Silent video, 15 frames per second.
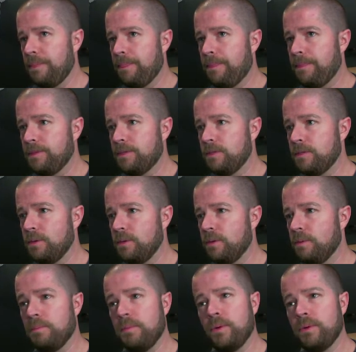So
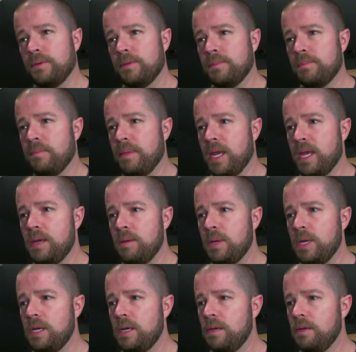opponent's
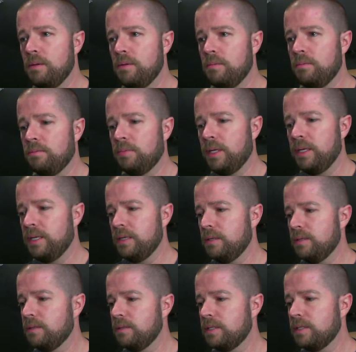maybe playing
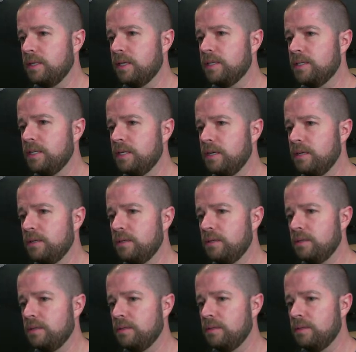Selesnya.
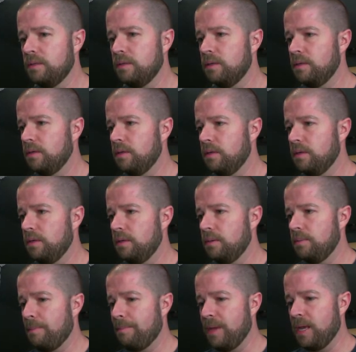
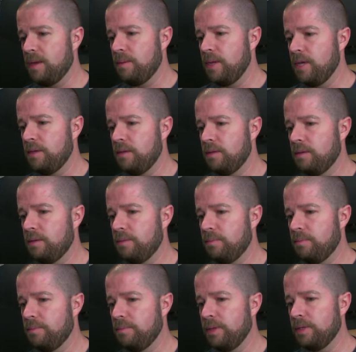Maybe
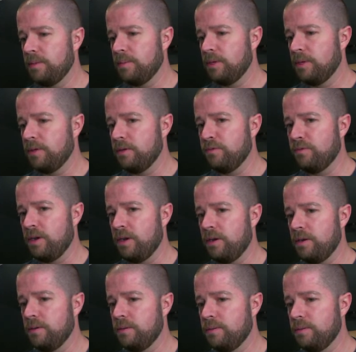picked up another defender,
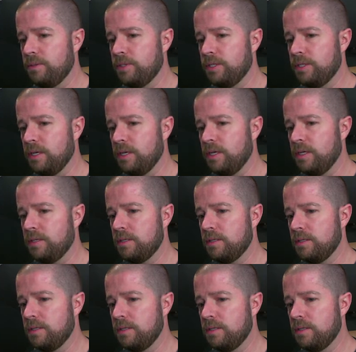which is
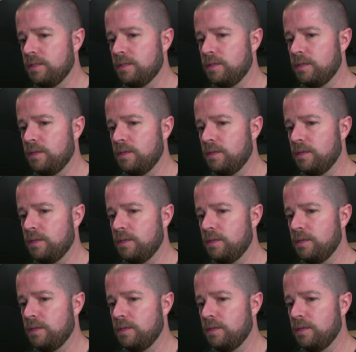nice.